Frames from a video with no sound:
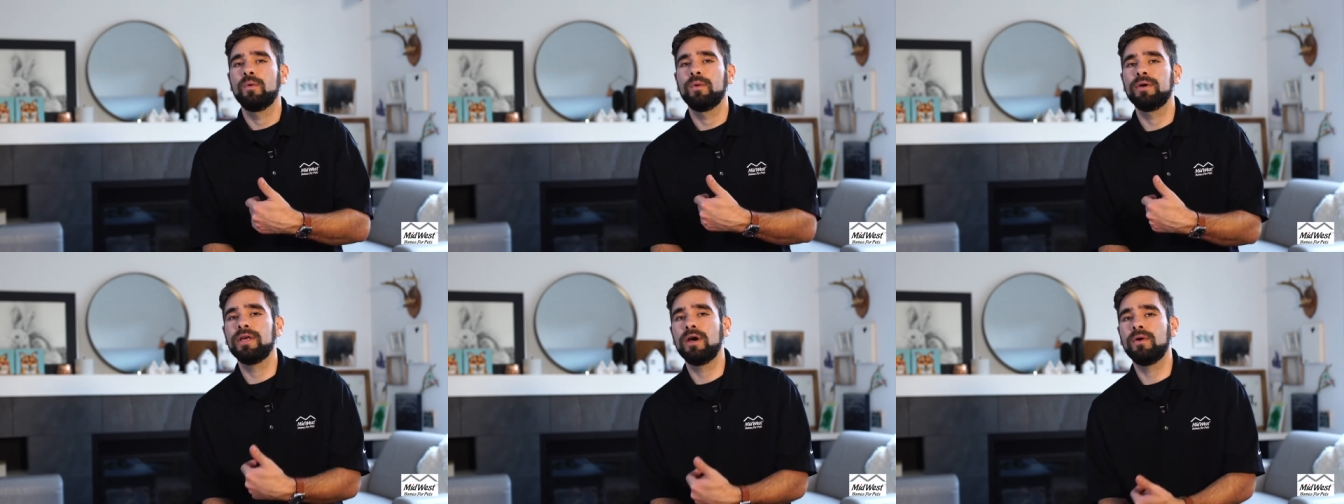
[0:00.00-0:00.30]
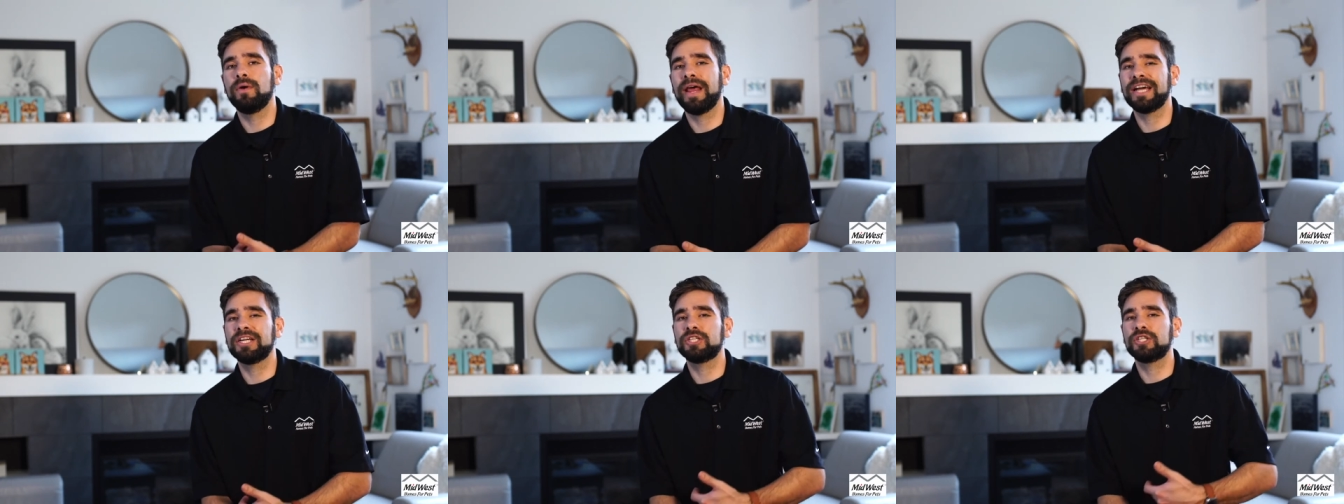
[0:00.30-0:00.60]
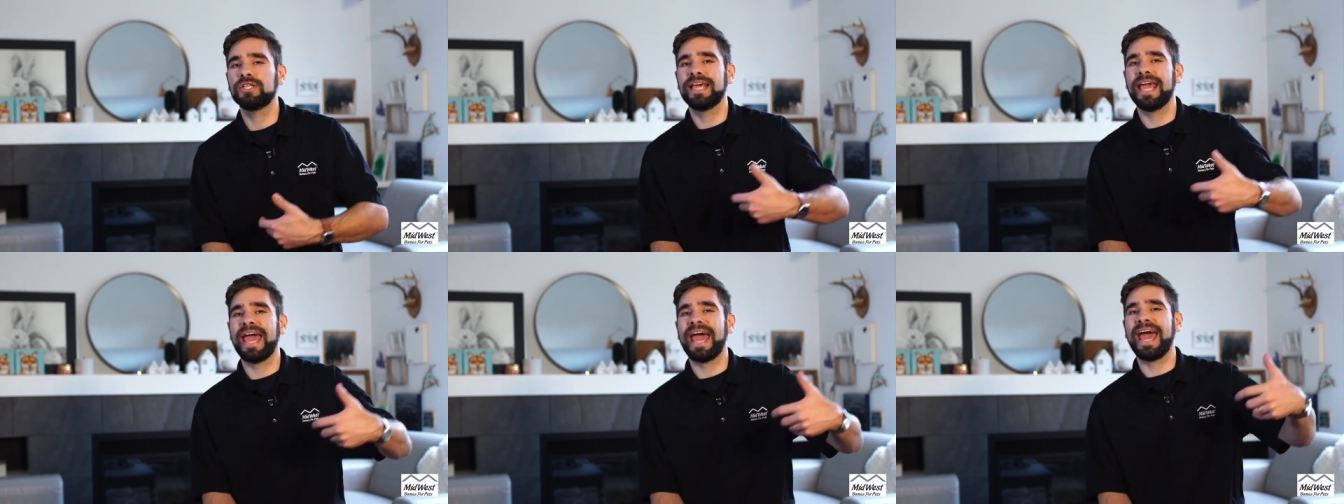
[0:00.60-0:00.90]
without
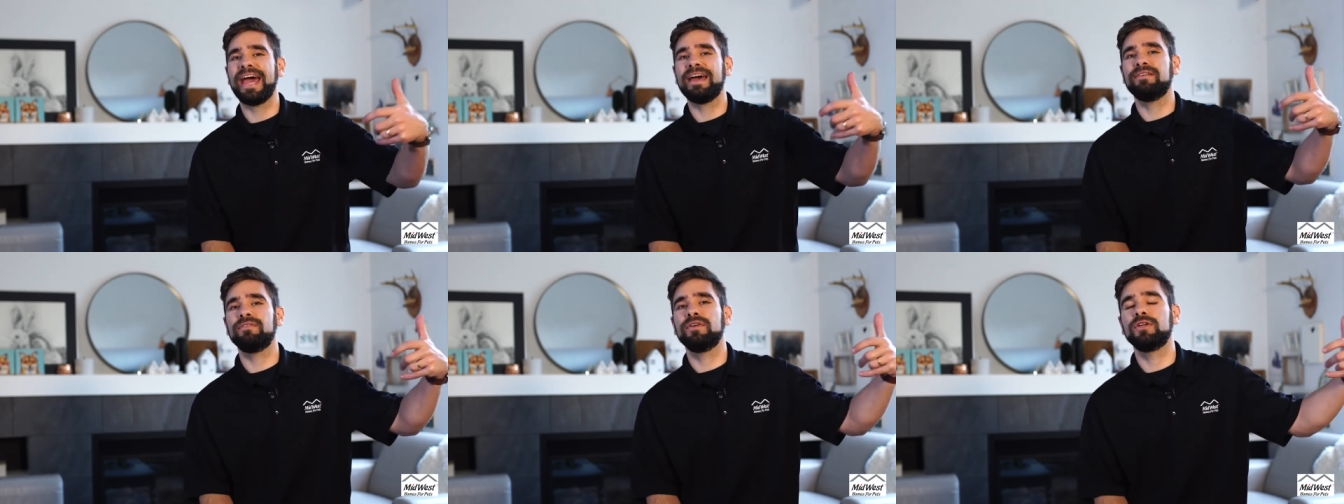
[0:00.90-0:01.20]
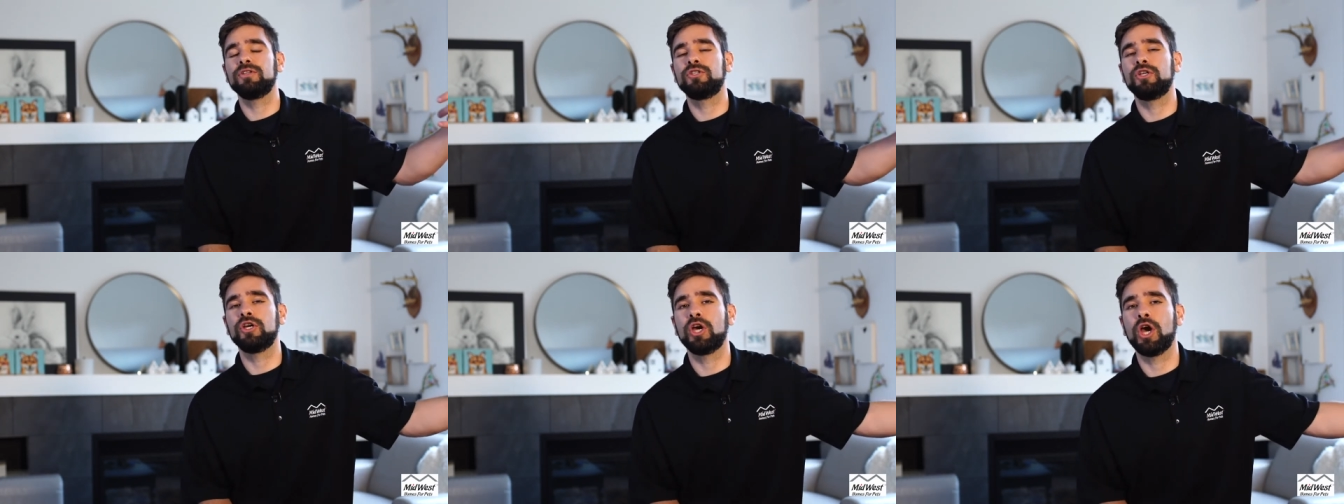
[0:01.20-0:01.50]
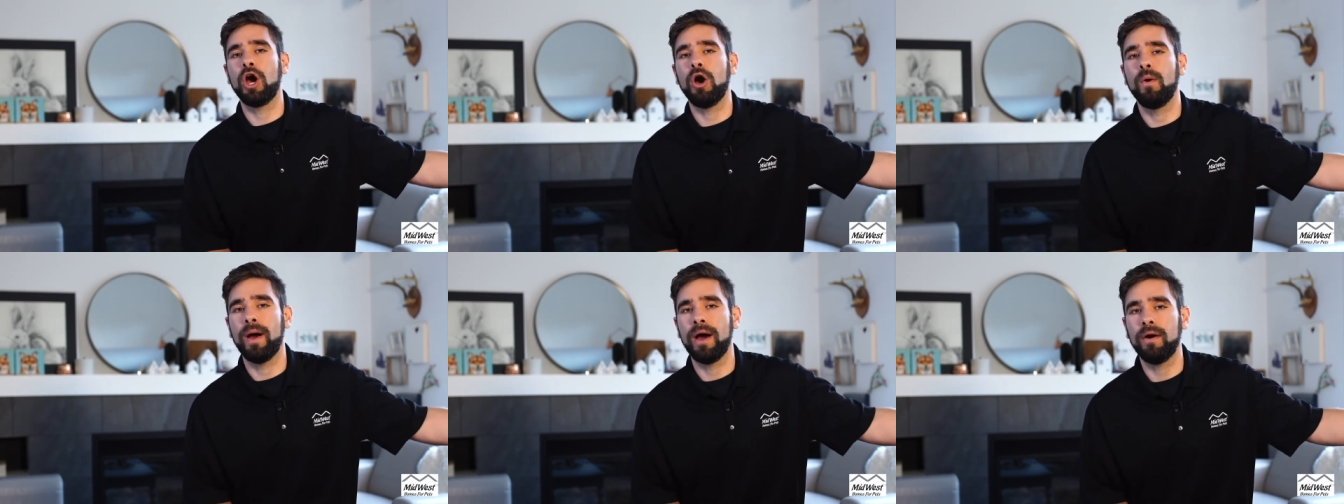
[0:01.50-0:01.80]
actually having to
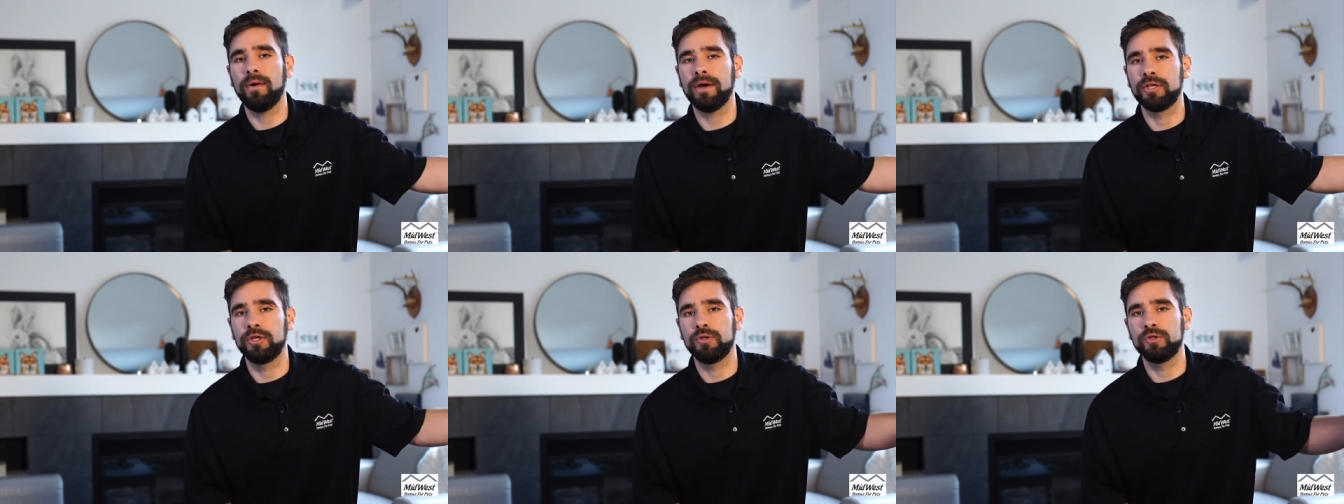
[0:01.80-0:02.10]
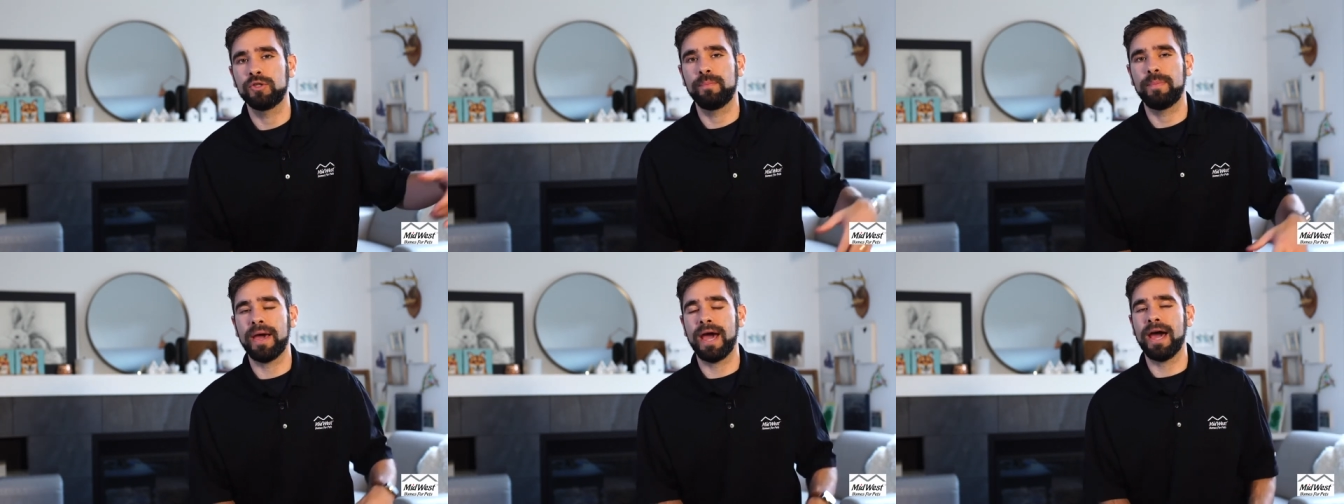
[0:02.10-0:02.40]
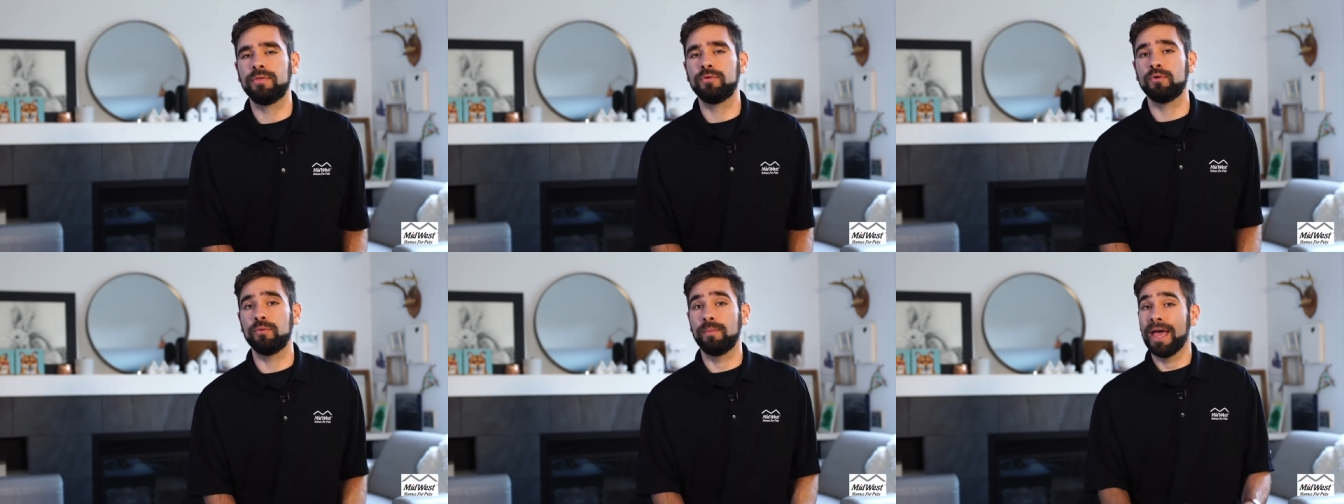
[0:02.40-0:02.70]
go out and use a
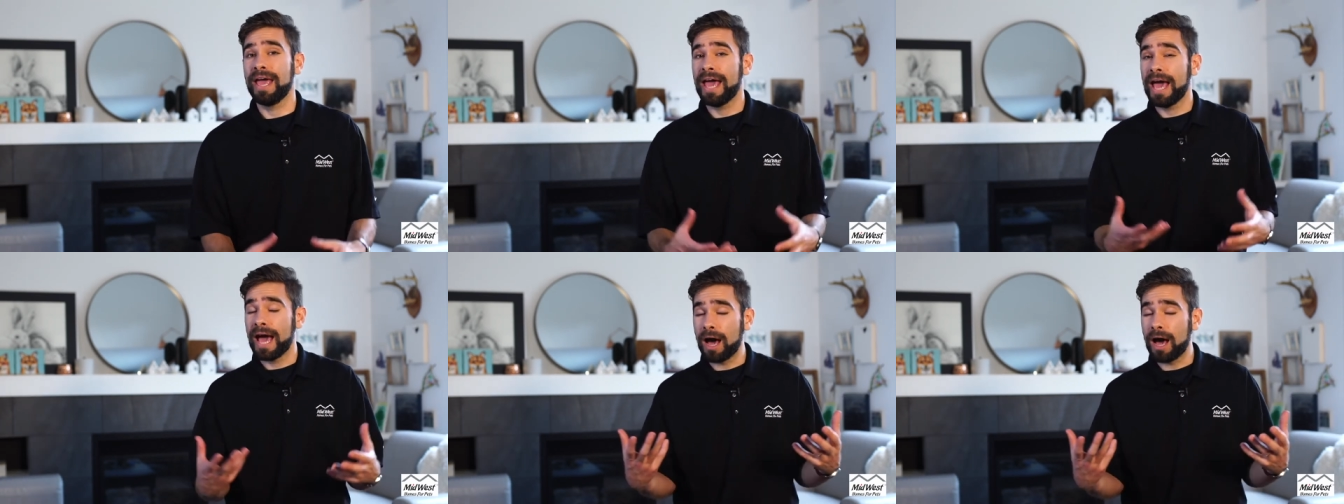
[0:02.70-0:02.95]
bathroom.